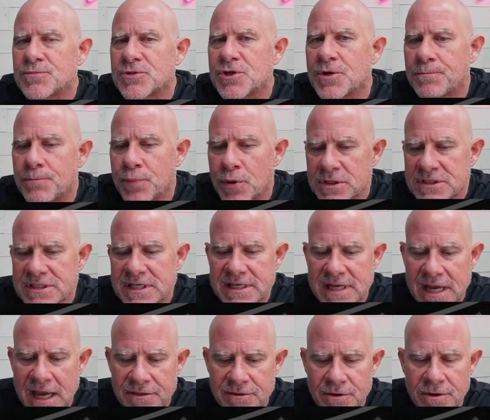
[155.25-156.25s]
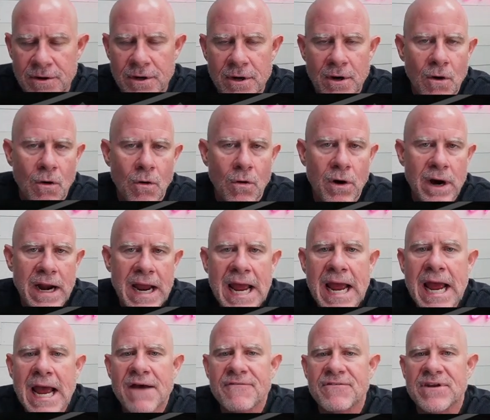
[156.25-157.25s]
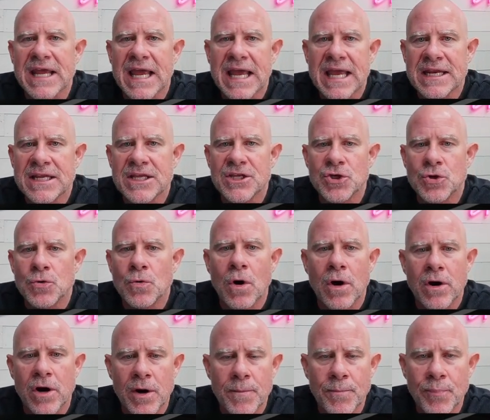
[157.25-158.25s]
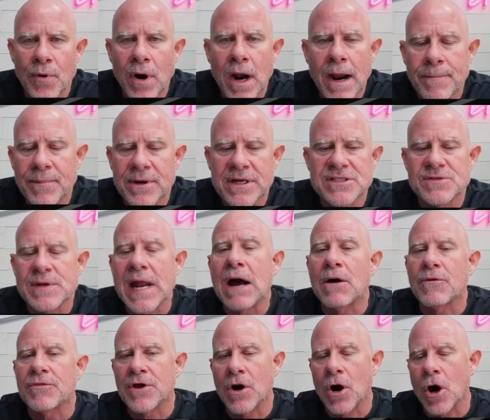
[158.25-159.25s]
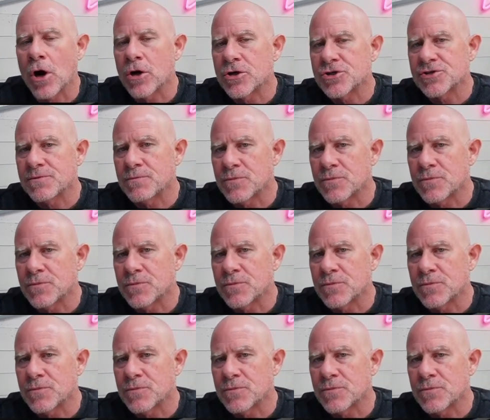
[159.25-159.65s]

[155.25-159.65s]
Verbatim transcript: to put together or have an ADU on our properties. Now, there are some